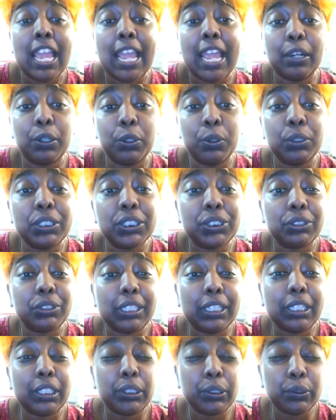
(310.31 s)
And who is
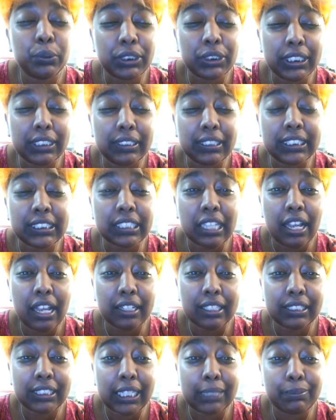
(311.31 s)
really using these
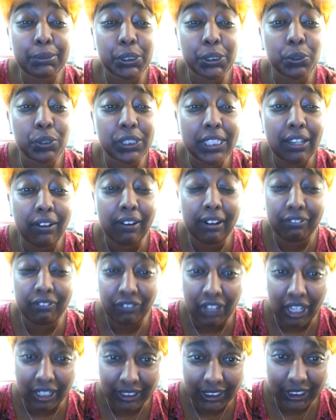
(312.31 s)
archetypes to their
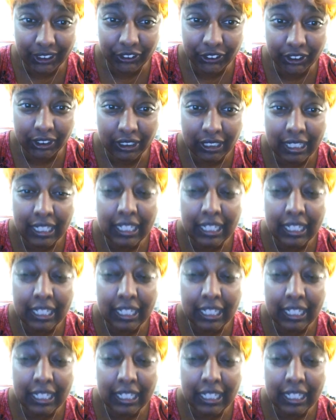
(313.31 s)
advantage?